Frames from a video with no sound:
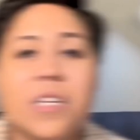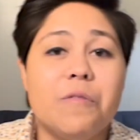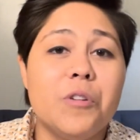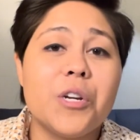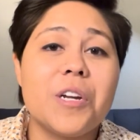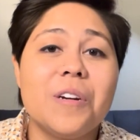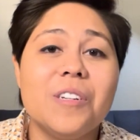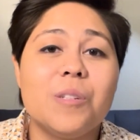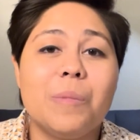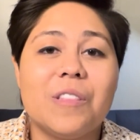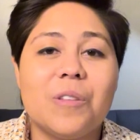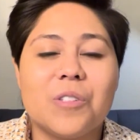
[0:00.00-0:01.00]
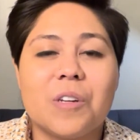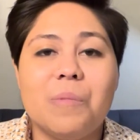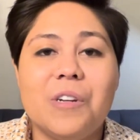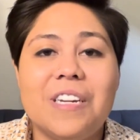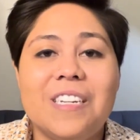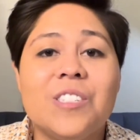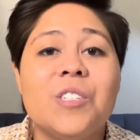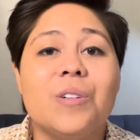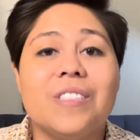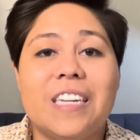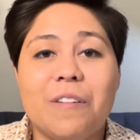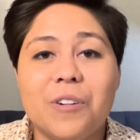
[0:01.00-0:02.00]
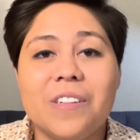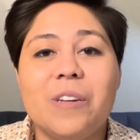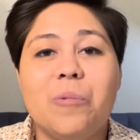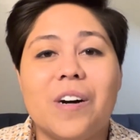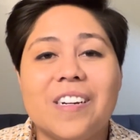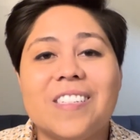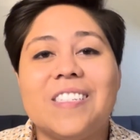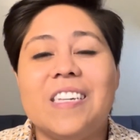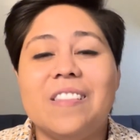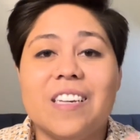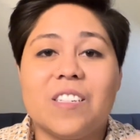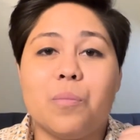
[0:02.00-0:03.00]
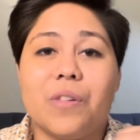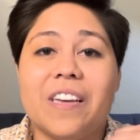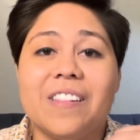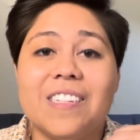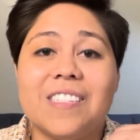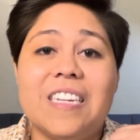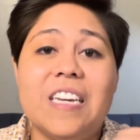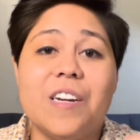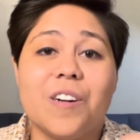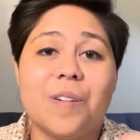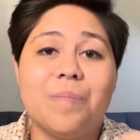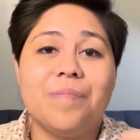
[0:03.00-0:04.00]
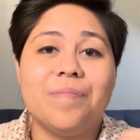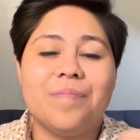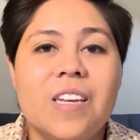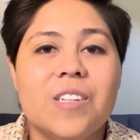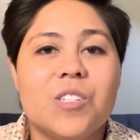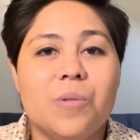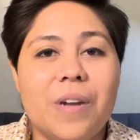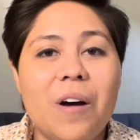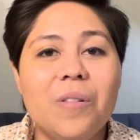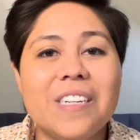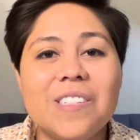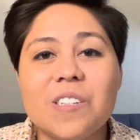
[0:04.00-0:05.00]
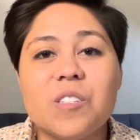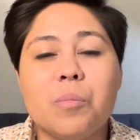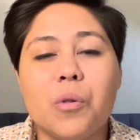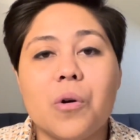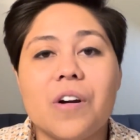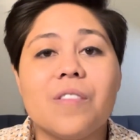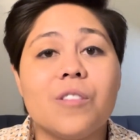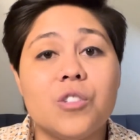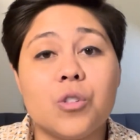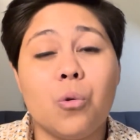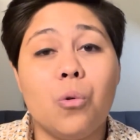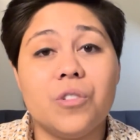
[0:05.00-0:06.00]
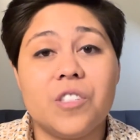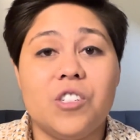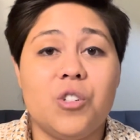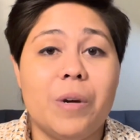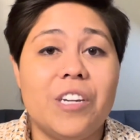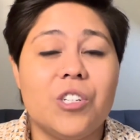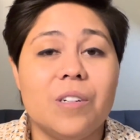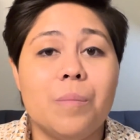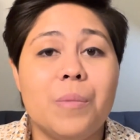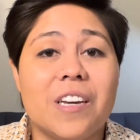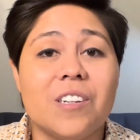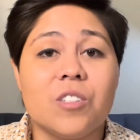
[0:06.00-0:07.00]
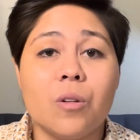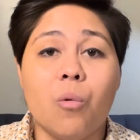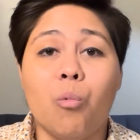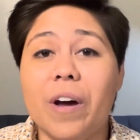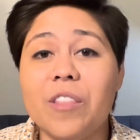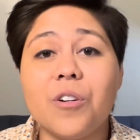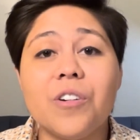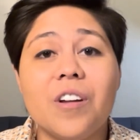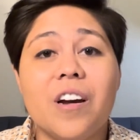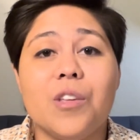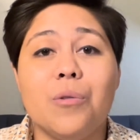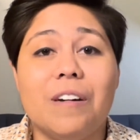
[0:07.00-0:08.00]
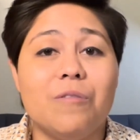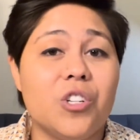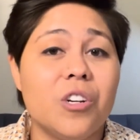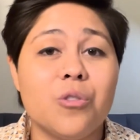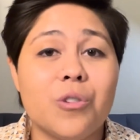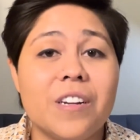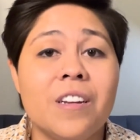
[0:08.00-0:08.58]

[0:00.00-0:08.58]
you're curious about those communities, you'll definitely want to see this playlist here. So now let's explore the school situation, because whether or not you have children,